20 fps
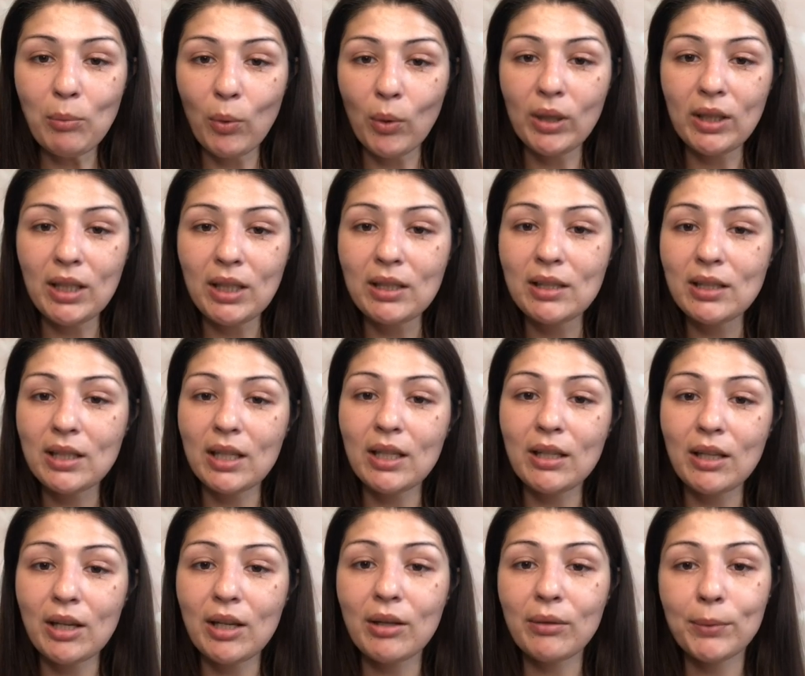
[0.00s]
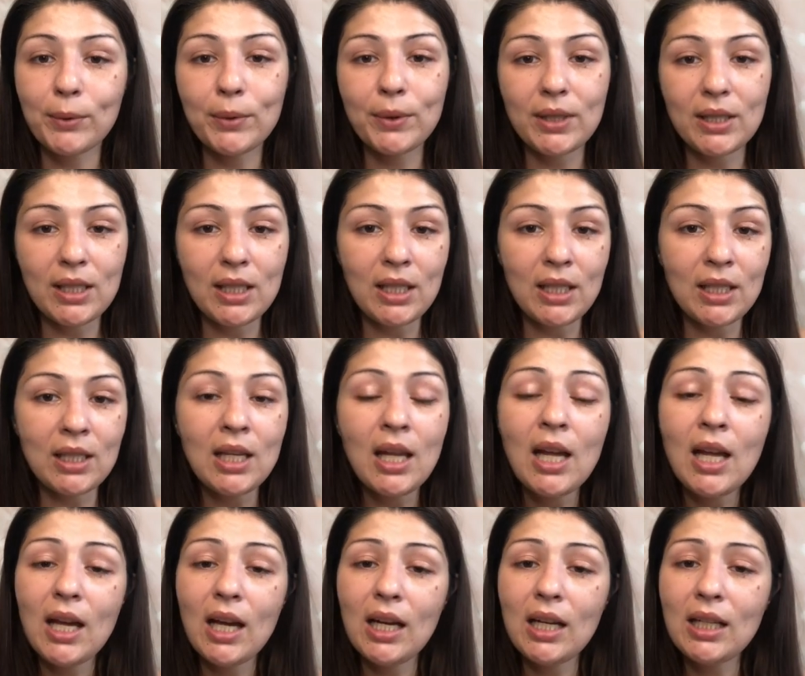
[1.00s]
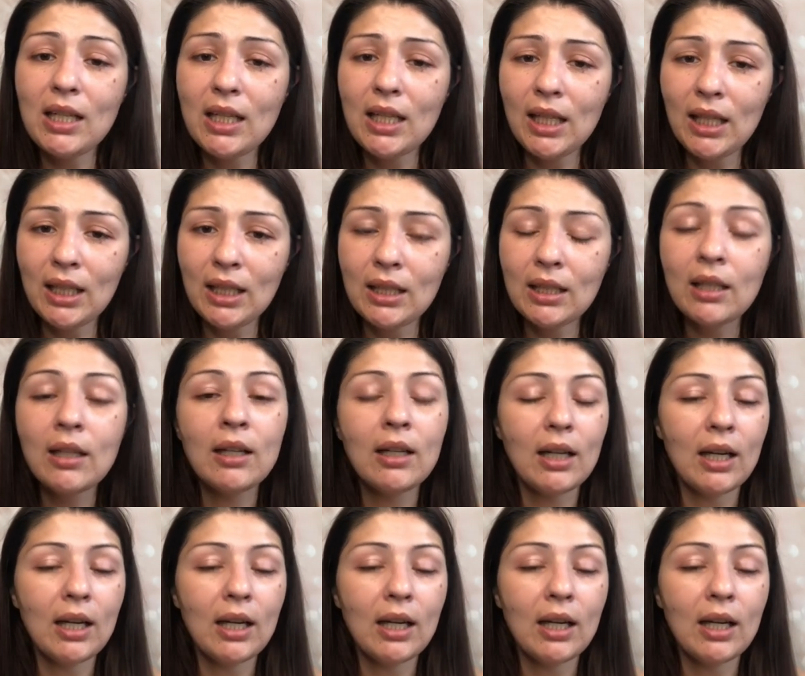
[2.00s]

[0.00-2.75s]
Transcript: morning skincare routine. Again,